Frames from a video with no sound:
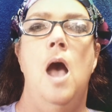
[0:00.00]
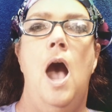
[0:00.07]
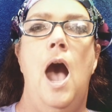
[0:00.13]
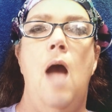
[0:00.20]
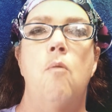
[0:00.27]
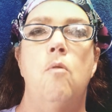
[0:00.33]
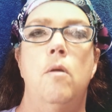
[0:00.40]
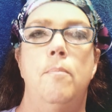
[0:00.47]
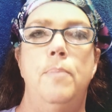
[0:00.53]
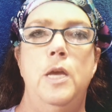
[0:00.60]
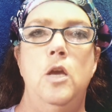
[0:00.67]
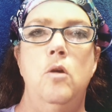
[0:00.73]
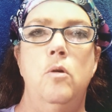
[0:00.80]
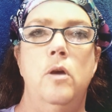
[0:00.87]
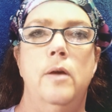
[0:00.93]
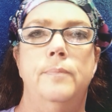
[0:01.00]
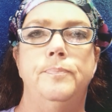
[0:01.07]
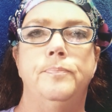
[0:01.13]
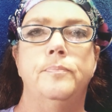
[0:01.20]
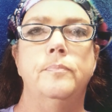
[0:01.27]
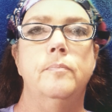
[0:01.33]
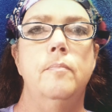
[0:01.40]
I rebuke,
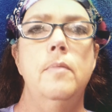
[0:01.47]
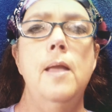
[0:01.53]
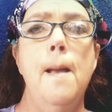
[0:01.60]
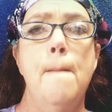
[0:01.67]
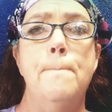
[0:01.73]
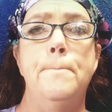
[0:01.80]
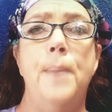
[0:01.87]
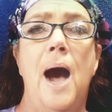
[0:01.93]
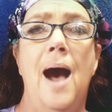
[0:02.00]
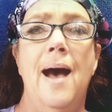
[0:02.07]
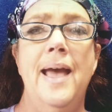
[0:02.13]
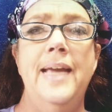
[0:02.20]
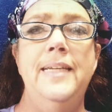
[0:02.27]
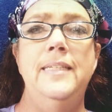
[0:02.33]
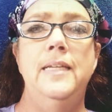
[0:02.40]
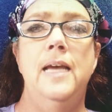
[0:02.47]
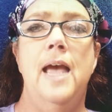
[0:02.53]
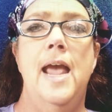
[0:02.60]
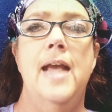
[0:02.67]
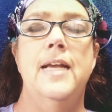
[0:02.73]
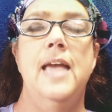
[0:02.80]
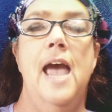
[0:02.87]
bind,
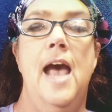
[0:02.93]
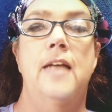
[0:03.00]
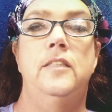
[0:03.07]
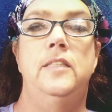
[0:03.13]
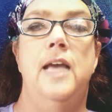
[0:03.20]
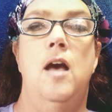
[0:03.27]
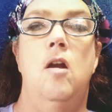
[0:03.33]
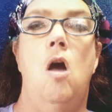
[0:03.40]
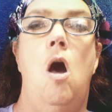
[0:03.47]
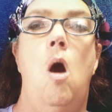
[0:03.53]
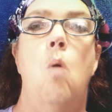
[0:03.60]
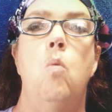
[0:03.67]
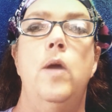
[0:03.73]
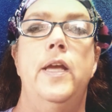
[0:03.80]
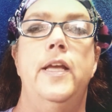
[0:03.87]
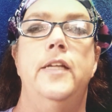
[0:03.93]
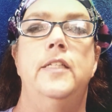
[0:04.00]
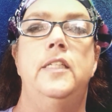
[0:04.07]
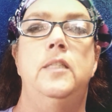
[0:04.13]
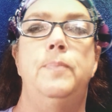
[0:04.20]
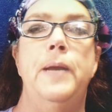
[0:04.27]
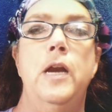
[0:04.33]
and cast down all wicked
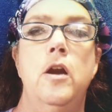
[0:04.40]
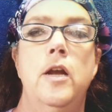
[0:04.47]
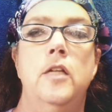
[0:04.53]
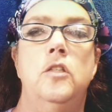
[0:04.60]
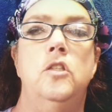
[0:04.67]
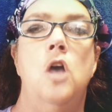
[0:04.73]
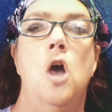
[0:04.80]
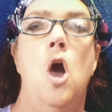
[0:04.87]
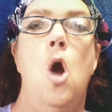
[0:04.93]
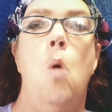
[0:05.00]
spirits,